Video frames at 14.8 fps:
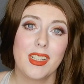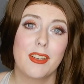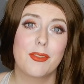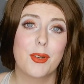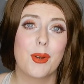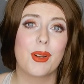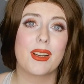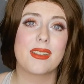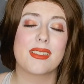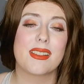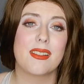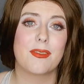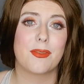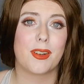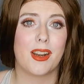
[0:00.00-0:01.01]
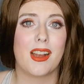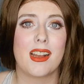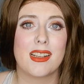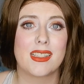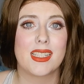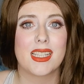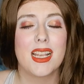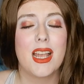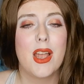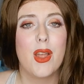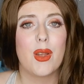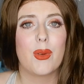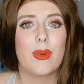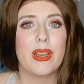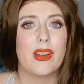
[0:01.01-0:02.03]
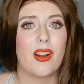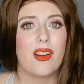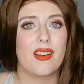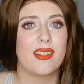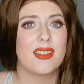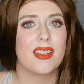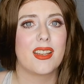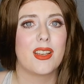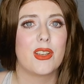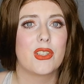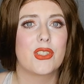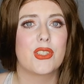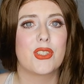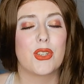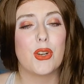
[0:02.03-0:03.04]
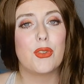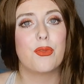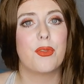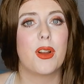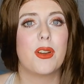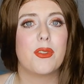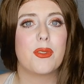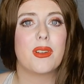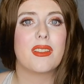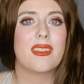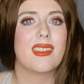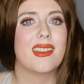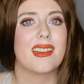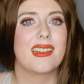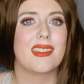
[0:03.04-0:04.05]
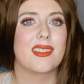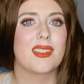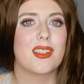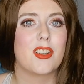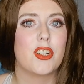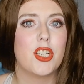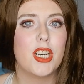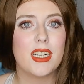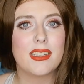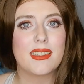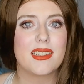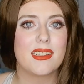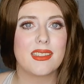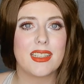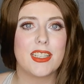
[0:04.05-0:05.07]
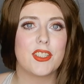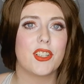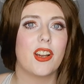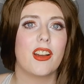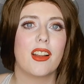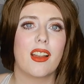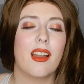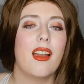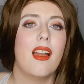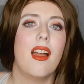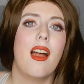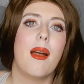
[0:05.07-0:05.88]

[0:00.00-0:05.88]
Of course, for us, we aren't so far north that it is constantly dark,